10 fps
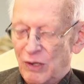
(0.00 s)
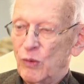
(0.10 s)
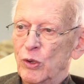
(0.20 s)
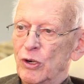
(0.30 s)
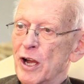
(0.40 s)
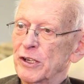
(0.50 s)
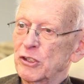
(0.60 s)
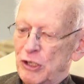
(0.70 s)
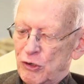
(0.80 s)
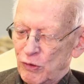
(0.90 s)
We're on a
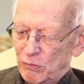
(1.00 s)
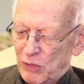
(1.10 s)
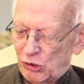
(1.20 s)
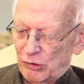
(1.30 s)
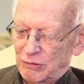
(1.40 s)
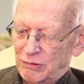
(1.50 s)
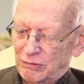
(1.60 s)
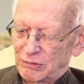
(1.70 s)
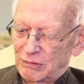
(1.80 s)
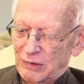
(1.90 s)
secret mission
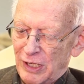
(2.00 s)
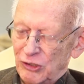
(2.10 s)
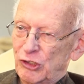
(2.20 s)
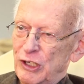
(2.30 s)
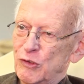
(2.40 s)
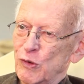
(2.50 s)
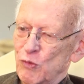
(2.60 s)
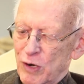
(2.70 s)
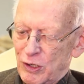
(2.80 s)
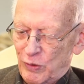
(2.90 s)
and secret
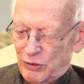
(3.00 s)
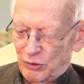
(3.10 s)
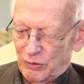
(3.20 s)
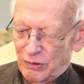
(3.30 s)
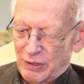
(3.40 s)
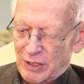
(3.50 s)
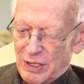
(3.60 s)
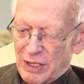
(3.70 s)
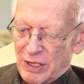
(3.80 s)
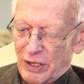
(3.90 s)
work we do.
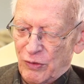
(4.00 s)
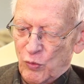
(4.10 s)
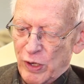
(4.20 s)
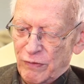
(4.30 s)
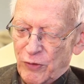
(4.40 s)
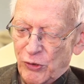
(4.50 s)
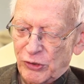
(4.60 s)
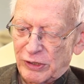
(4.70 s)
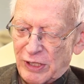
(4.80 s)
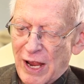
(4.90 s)
And when
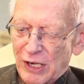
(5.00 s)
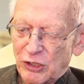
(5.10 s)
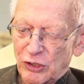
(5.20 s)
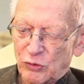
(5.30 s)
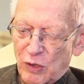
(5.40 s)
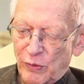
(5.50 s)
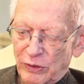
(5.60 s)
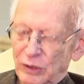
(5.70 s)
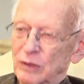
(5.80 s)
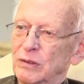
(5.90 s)
folks ask us what we
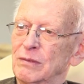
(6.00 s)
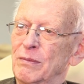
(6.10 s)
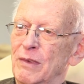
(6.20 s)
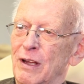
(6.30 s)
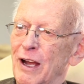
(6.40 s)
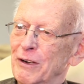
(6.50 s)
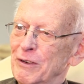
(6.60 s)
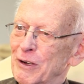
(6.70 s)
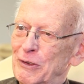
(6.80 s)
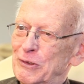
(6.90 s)
do, I don't
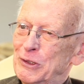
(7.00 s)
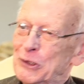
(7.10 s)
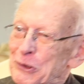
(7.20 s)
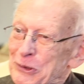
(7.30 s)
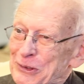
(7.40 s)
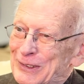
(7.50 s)
know, do you?